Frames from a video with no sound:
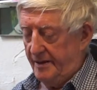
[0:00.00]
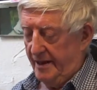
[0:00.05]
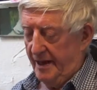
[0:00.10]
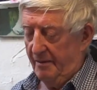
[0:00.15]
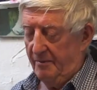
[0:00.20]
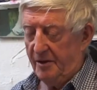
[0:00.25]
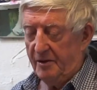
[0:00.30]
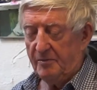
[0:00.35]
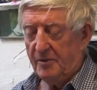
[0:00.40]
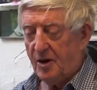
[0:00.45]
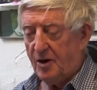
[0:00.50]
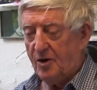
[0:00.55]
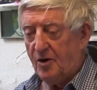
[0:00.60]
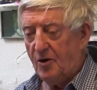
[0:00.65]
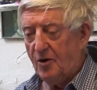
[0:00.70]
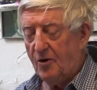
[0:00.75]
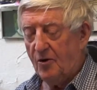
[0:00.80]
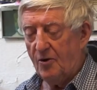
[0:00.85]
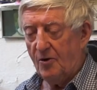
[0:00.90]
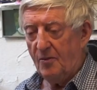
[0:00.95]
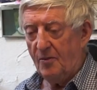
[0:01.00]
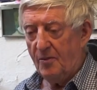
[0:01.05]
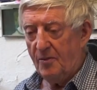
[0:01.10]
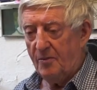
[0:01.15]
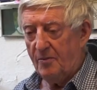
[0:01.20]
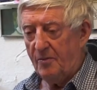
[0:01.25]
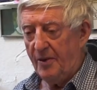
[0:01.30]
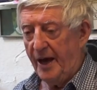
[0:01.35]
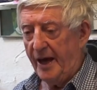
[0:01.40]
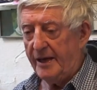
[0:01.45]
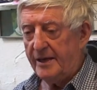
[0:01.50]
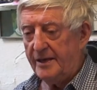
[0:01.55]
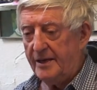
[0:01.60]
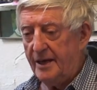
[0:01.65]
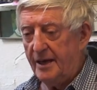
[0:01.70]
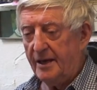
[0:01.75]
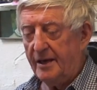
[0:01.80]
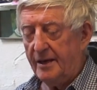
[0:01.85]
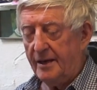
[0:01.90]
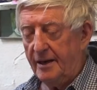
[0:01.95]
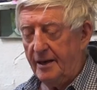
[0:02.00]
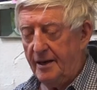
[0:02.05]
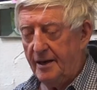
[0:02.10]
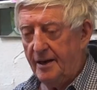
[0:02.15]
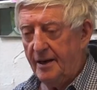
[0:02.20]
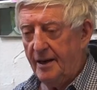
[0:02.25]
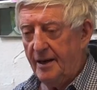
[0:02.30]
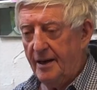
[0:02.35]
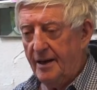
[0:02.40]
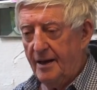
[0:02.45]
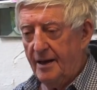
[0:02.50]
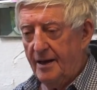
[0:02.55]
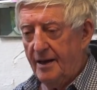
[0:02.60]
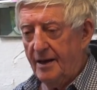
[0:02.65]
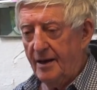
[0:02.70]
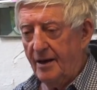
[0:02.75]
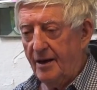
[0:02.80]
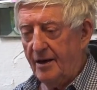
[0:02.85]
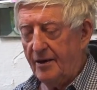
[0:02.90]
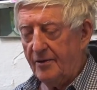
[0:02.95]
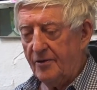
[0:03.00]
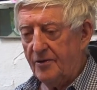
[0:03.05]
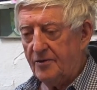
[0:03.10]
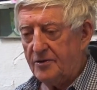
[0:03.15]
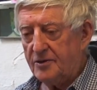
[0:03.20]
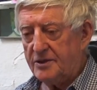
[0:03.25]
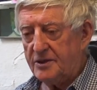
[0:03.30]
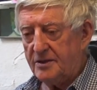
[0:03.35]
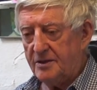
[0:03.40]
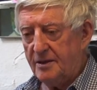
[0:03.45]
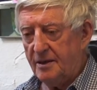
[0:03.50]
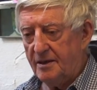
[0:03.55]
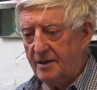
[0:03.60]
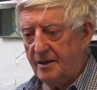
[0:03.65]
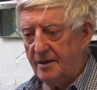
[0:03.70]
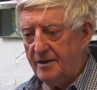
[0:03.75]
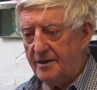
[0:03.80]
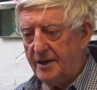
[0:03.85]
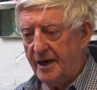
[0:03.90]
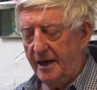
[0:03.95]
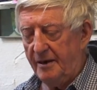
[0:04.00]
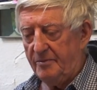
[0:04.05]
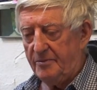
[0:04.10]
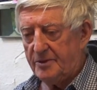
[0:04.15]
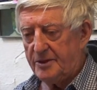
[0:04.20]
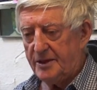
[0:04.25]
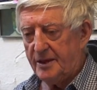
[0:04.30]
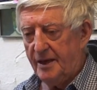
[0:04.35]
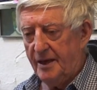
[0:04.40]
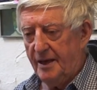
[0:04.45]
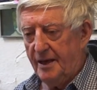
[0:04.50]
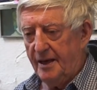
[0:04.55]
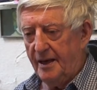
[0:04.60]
Debbie McComb, Pat Dillon, all of those types.